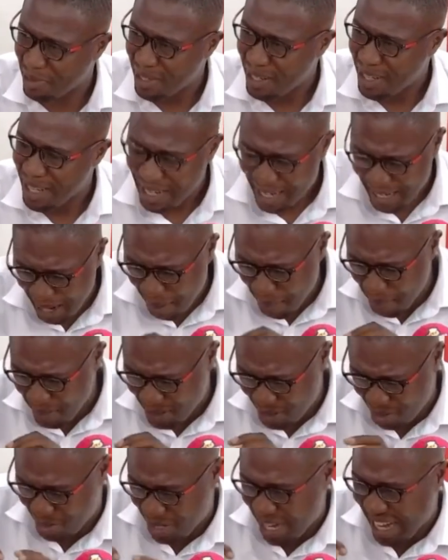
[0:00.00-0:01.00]
na
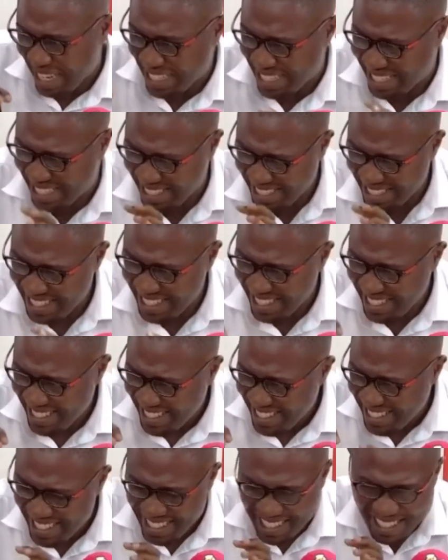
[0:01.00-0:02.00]
mistrust
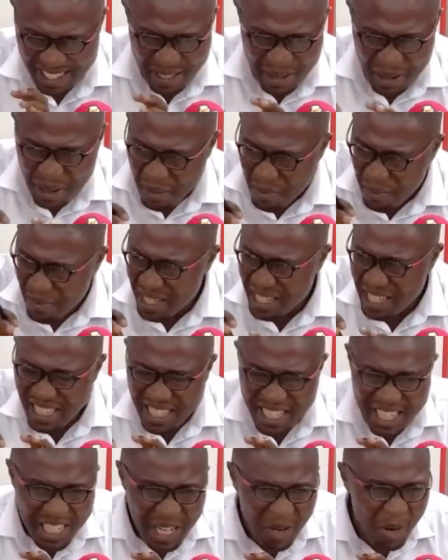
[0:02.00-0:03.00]
me ni
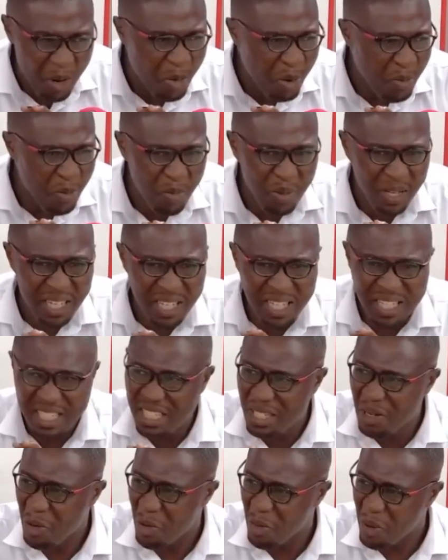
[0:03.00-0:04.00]
jide owe mu me ni jide
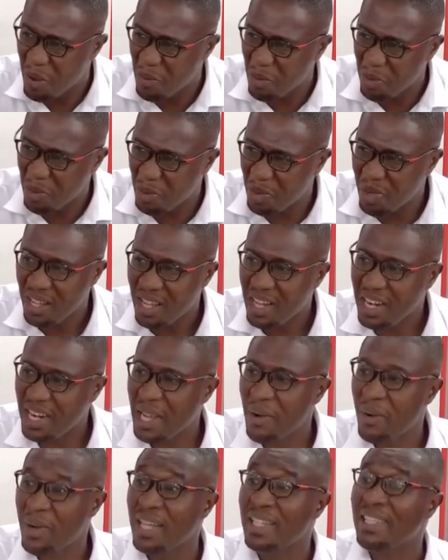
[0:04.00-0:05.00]
owe mu no na
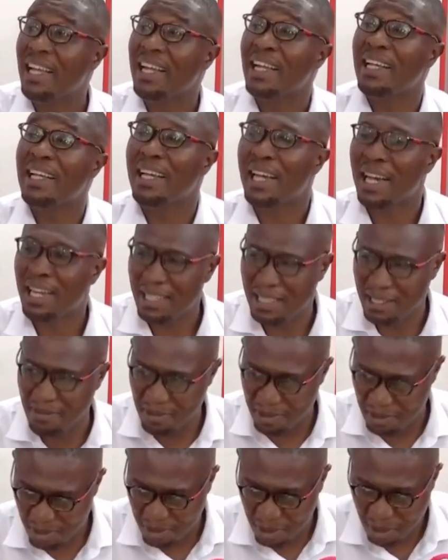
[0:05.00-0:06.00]
we technical team
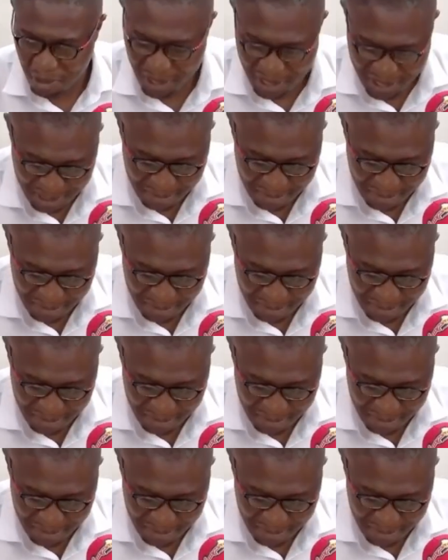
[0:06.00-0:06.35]
no to question